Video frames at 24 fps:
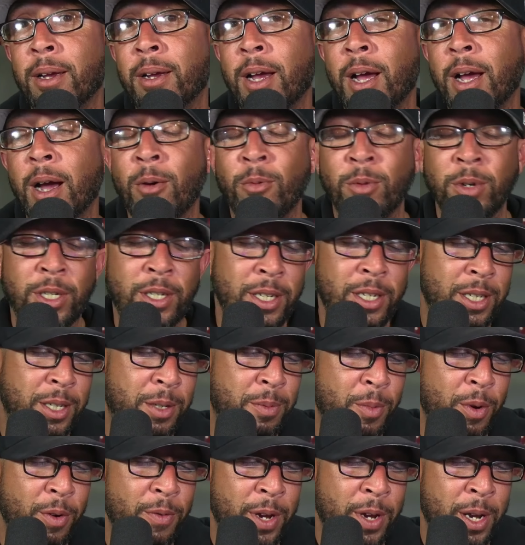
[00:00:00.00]
I want to see this
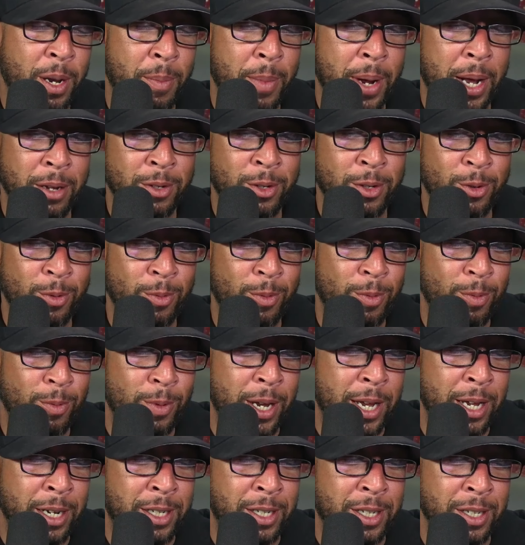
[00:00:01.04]
movie come out so
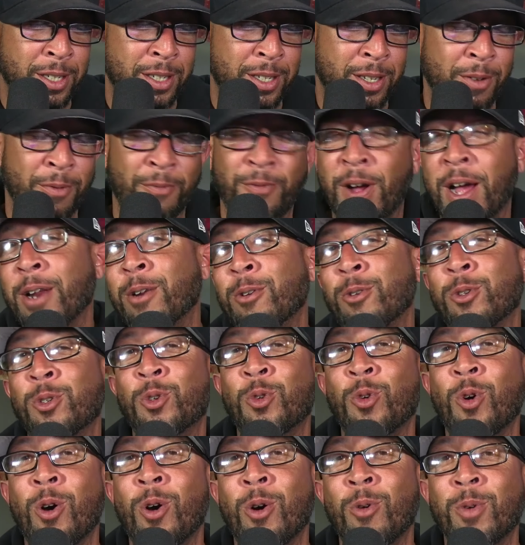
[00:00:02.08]
it just the final
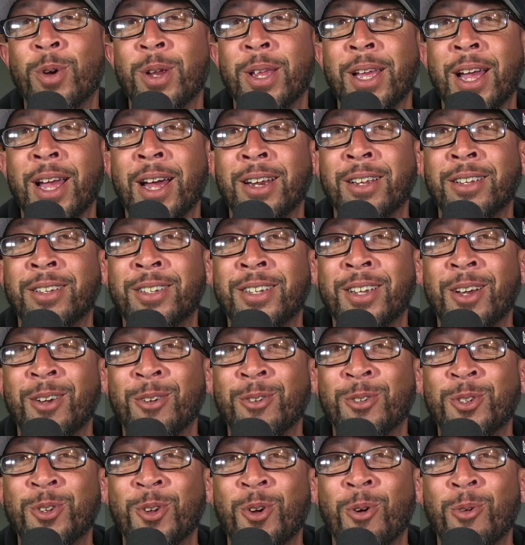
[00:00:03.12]
straw where they got to sell
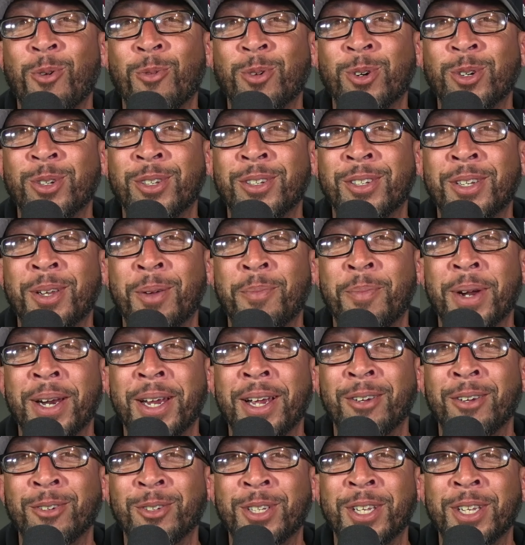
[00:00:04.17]
Star Wars to somebody else